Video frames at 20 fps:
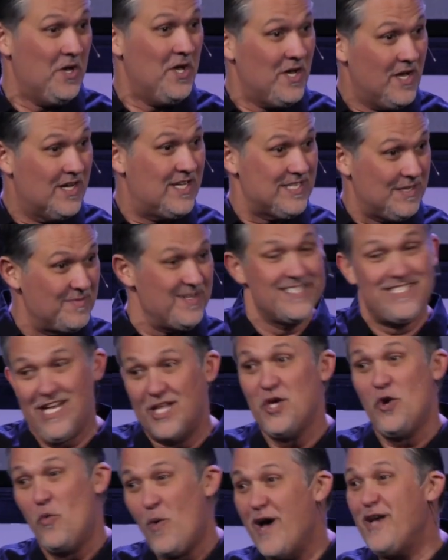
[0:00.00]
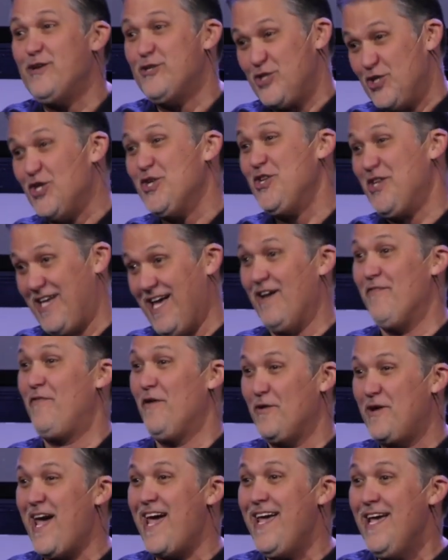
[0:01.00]
because I'm going to tell you why you shouldn't give,
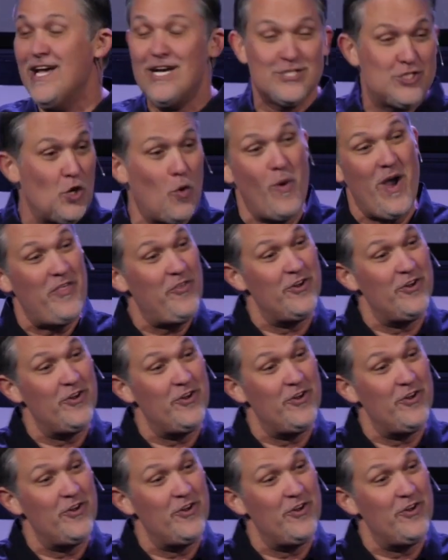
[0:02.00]
okay? So whether